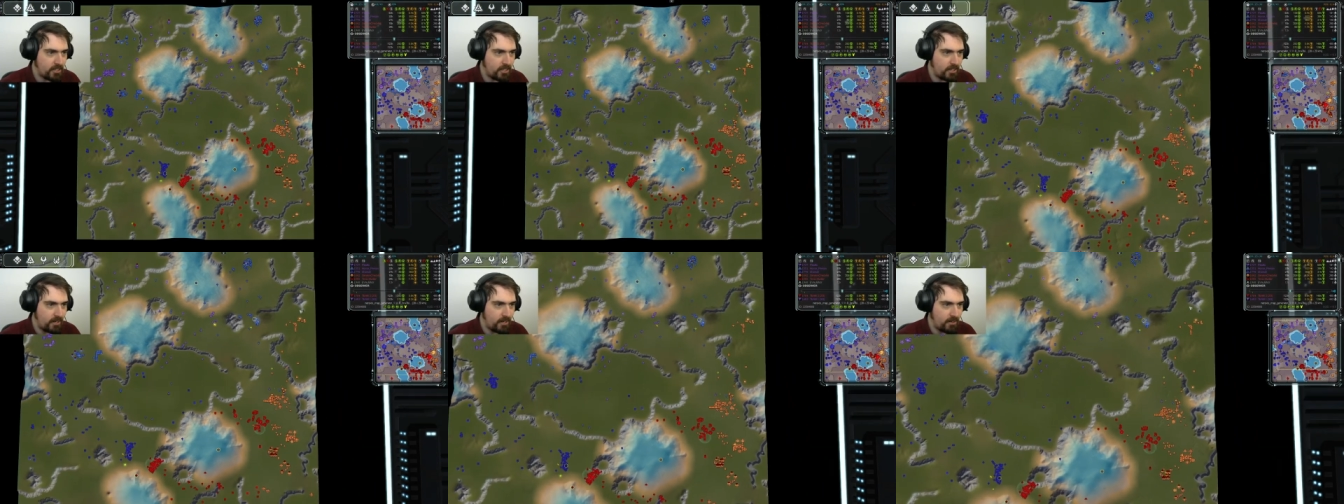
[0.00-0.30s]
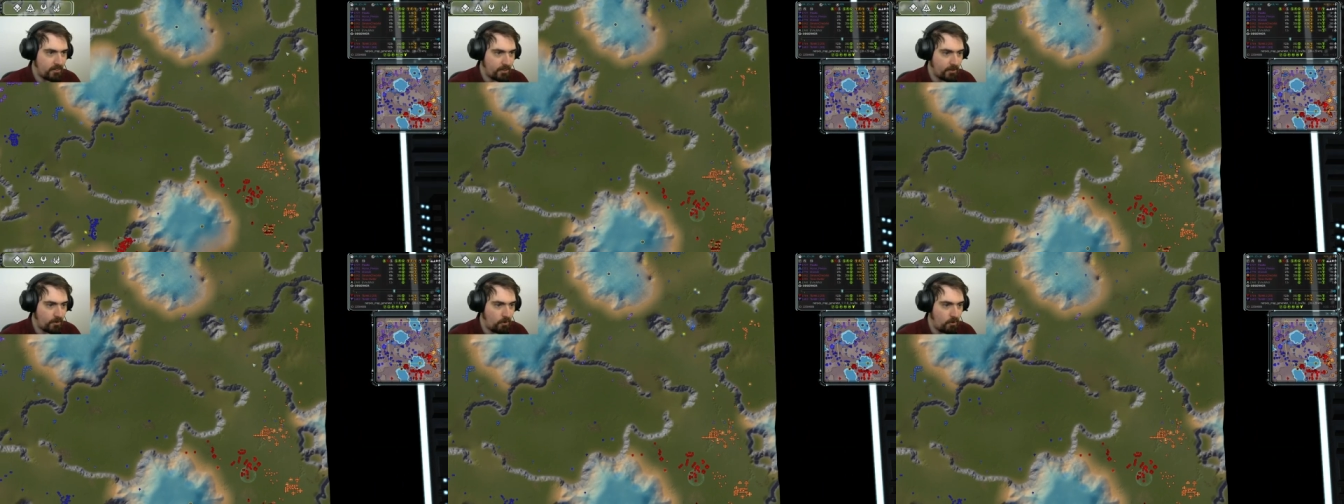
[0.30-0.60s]
and I
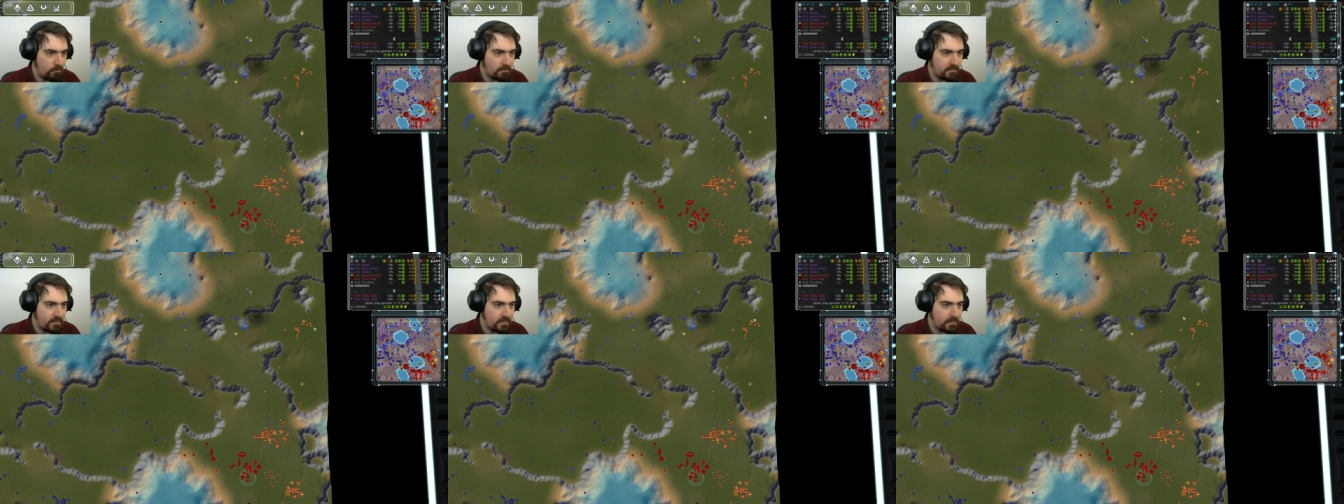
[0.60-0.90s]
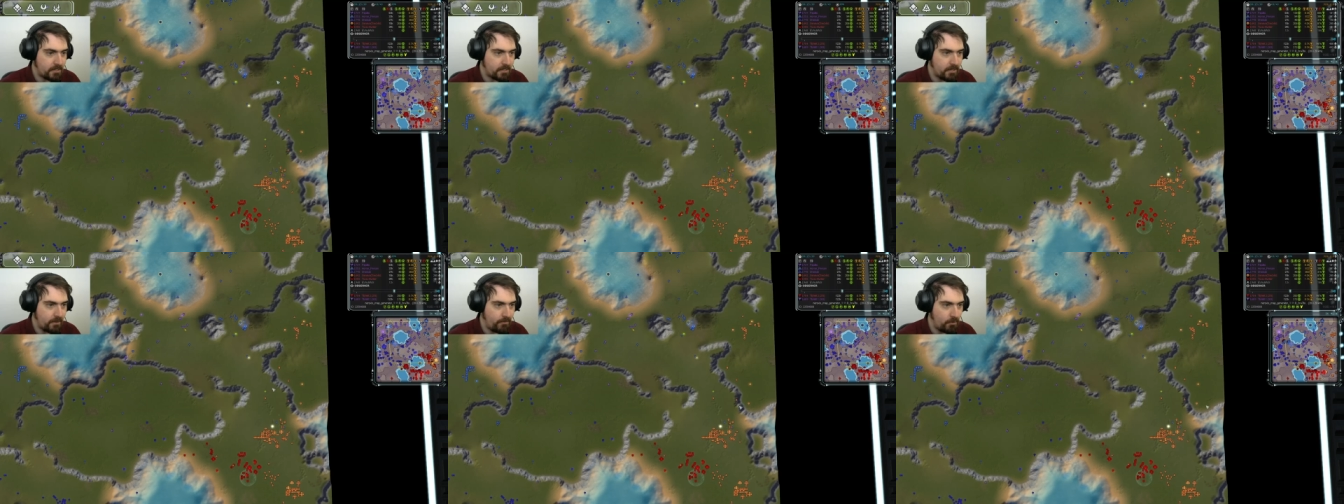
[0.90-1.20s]
think Horror
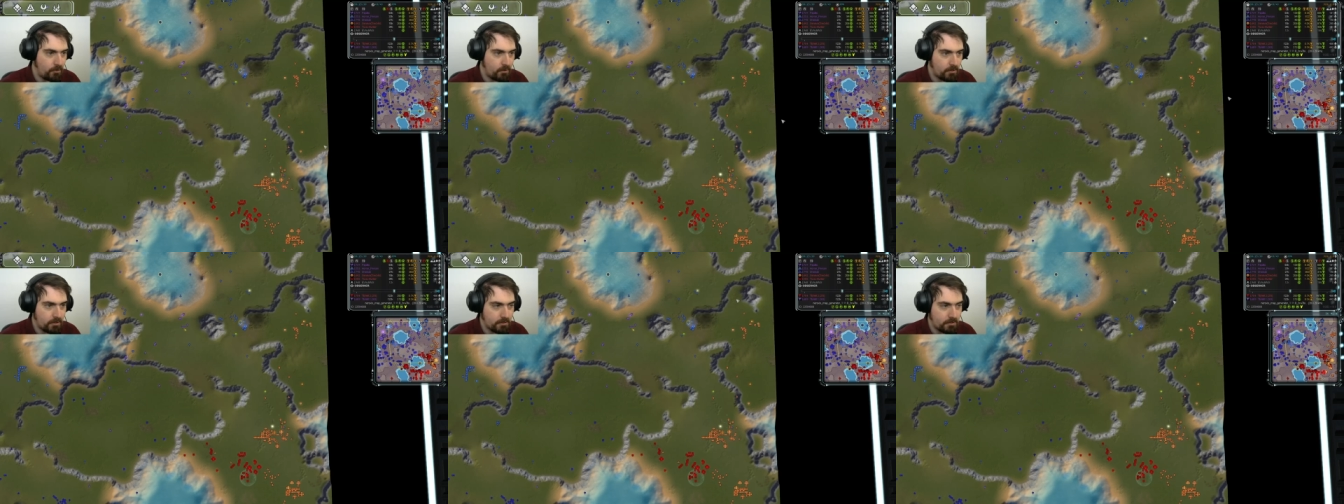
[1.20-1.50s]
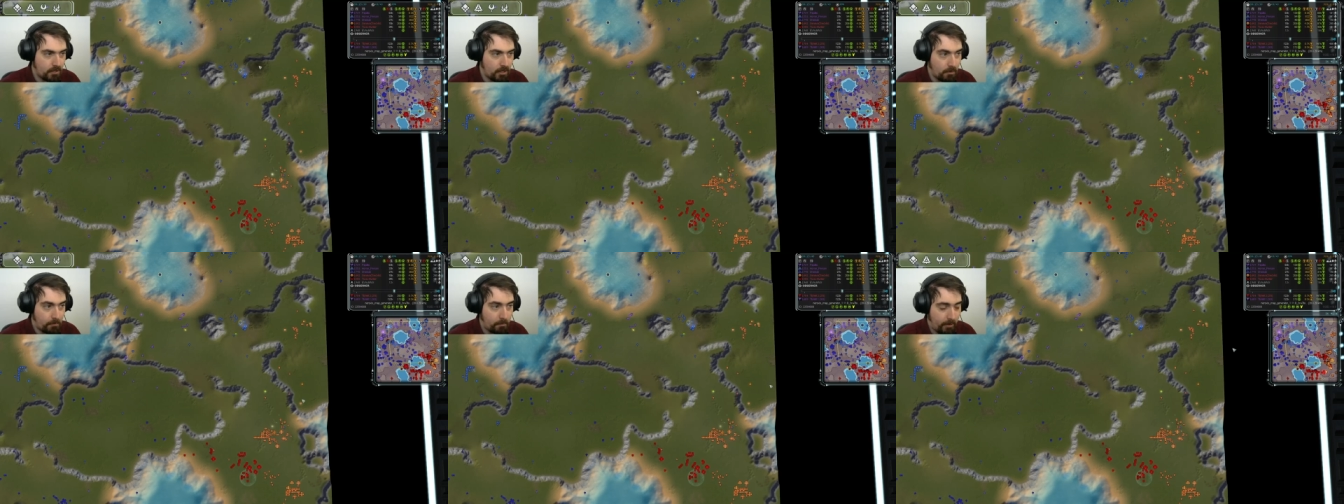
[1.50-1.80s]
needs to
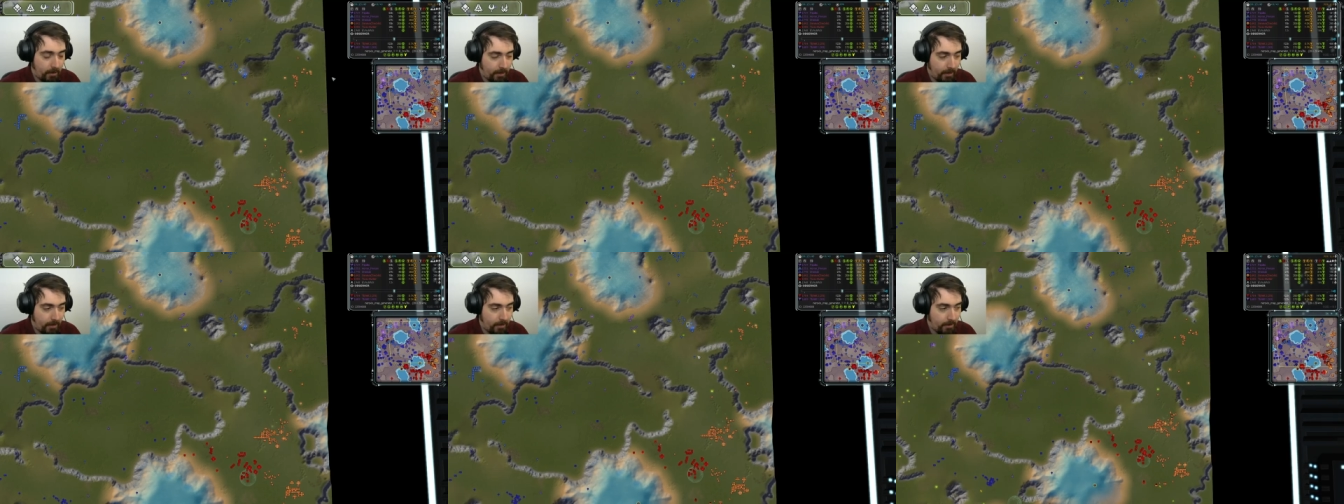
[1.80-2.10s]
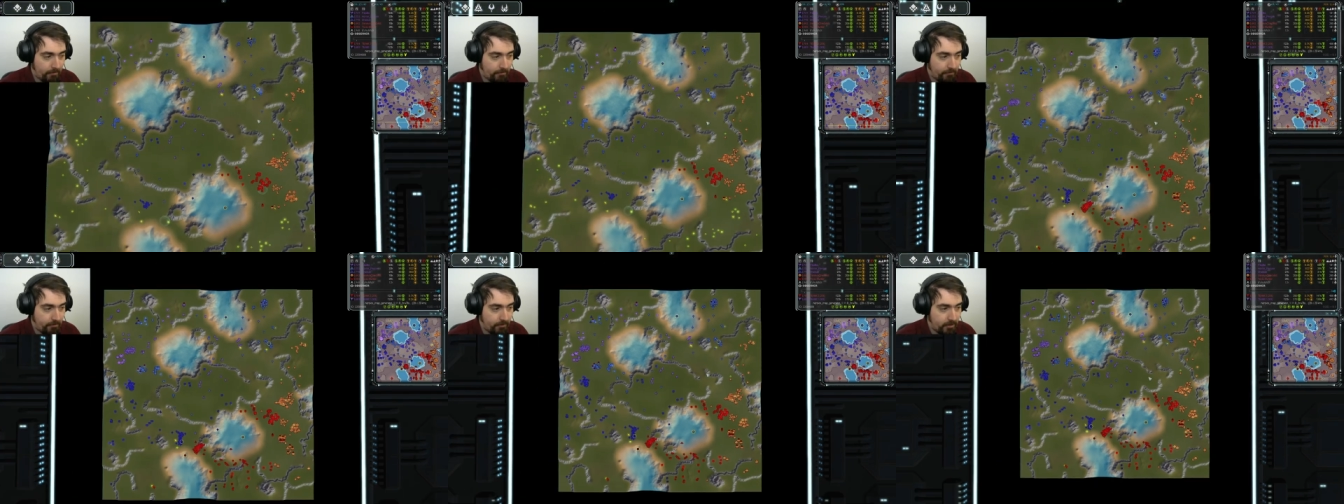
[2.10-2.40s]
focus up here
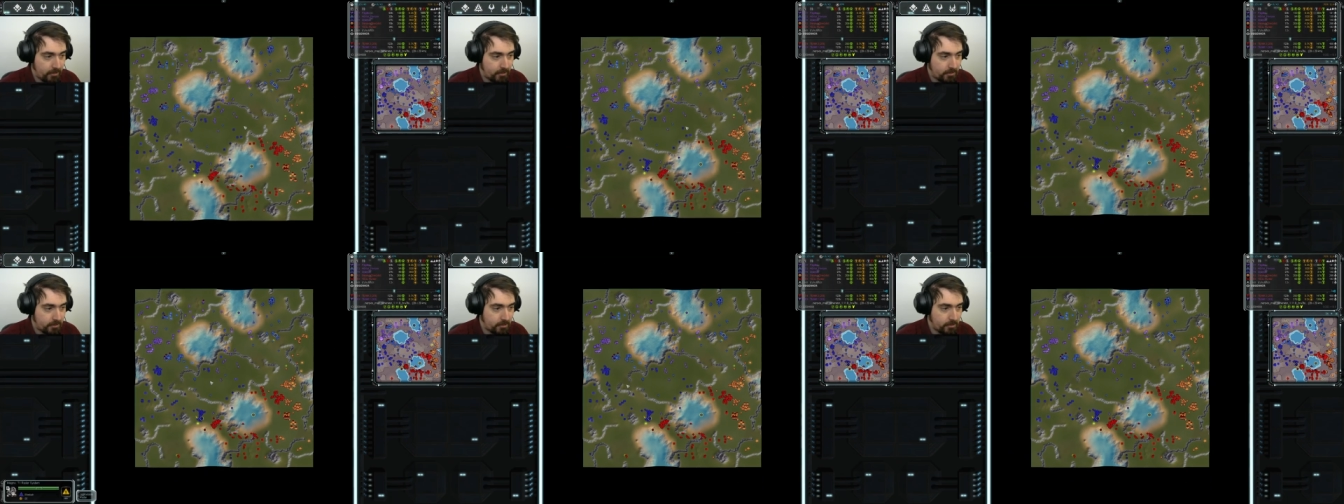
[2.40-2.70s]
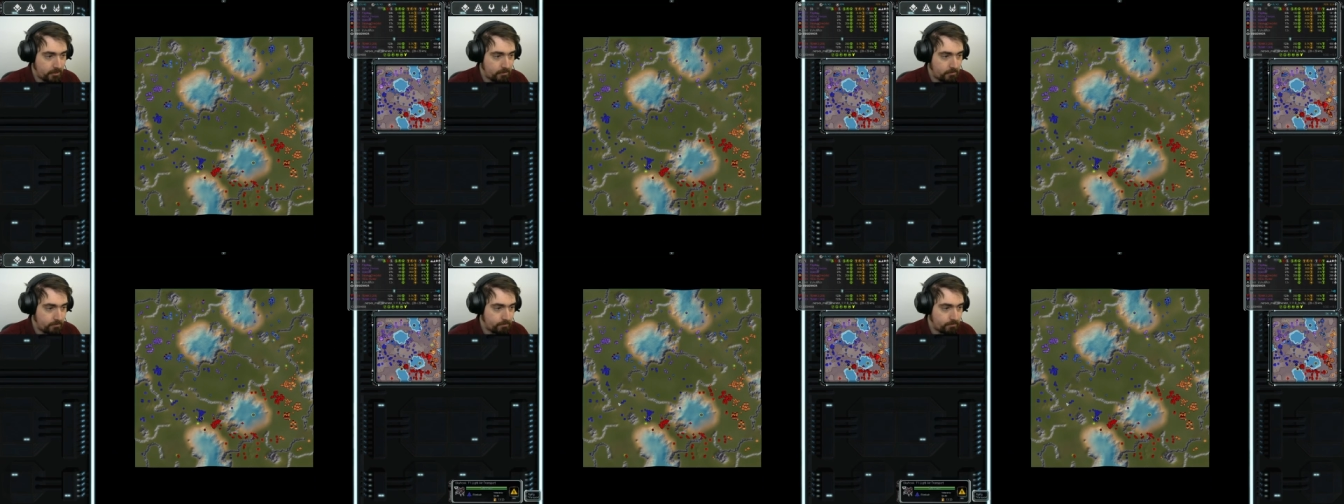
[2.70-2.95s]
first.